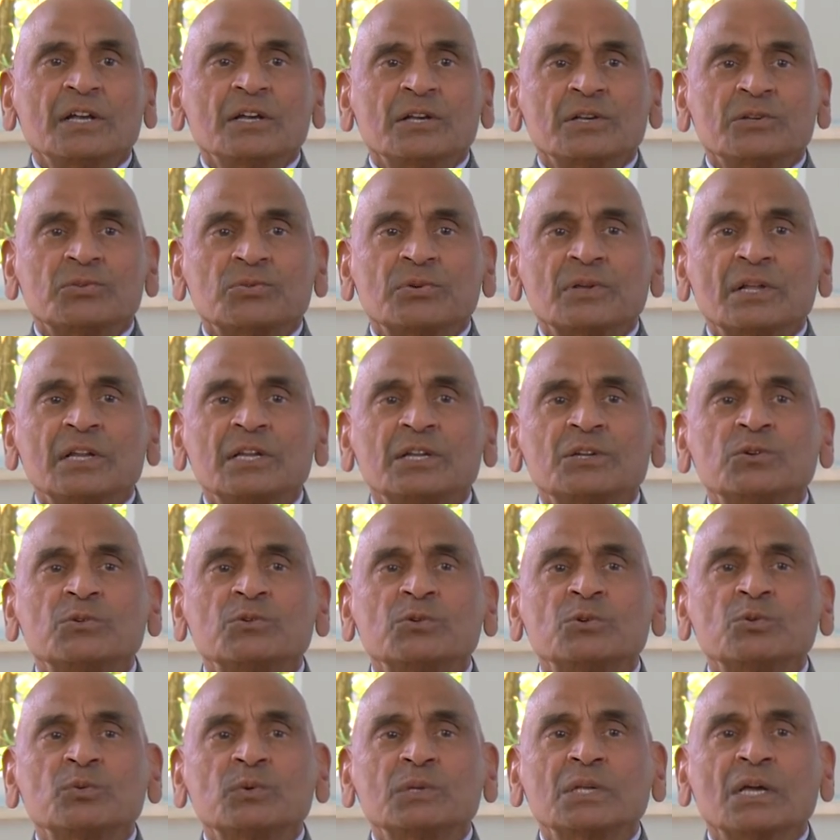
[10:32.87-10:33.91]
It's really to
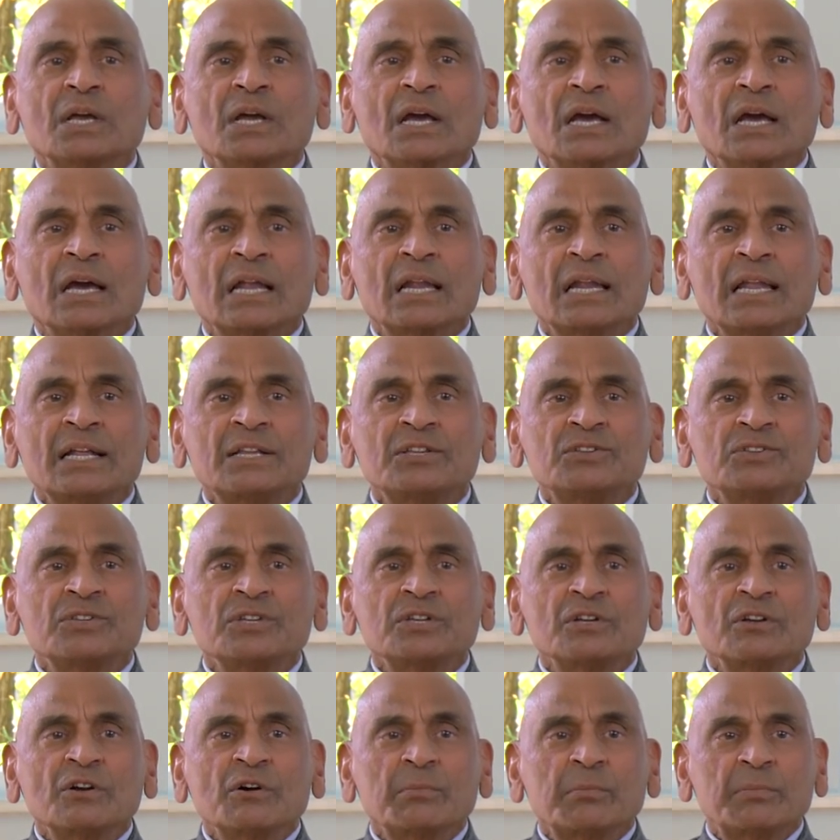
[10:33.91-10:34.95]
do with
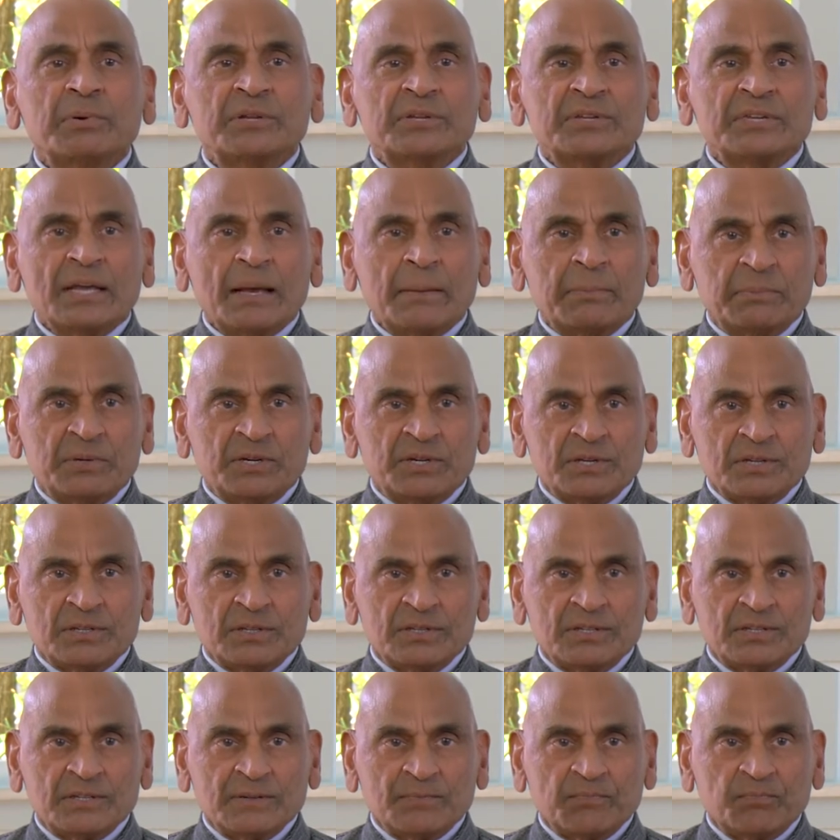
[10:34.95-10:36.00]
cleansing of
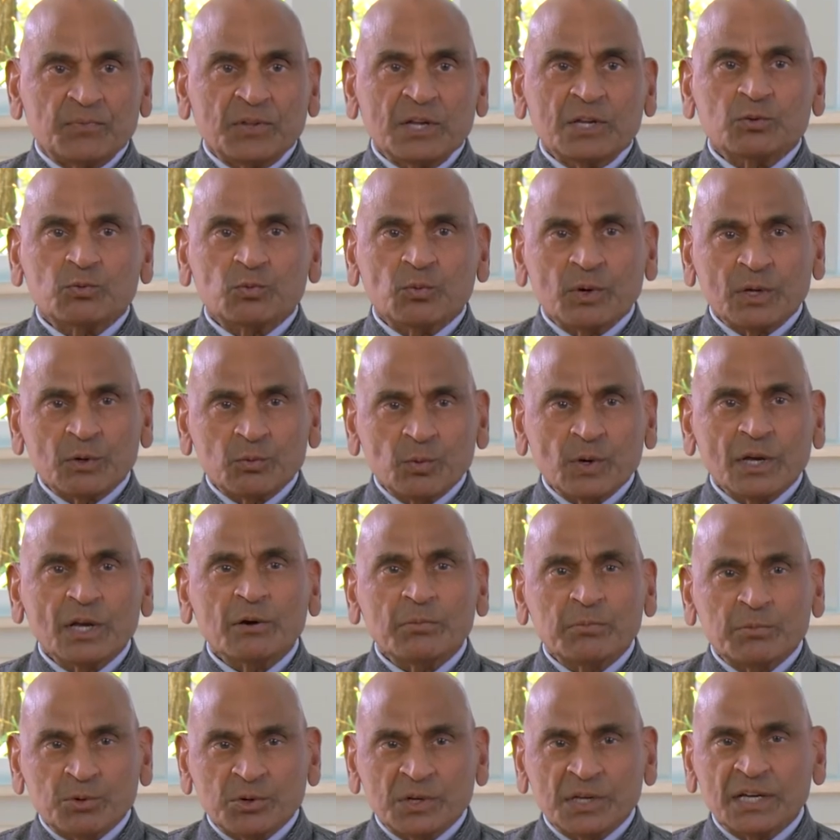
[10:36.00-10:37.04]
perceptions. That's one way
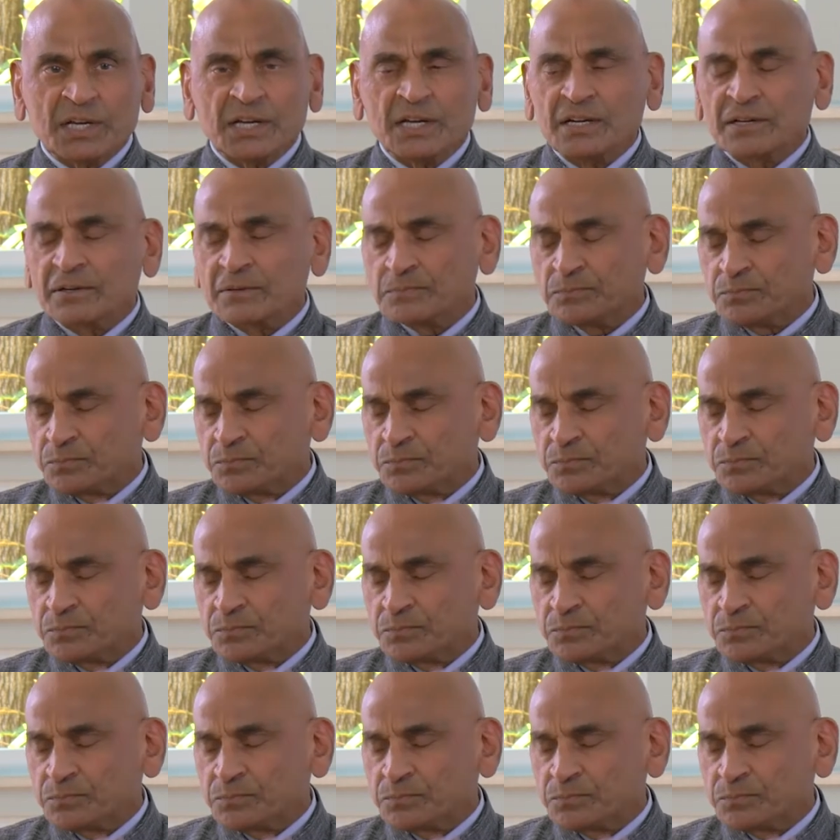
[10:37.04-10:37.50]
of putting it.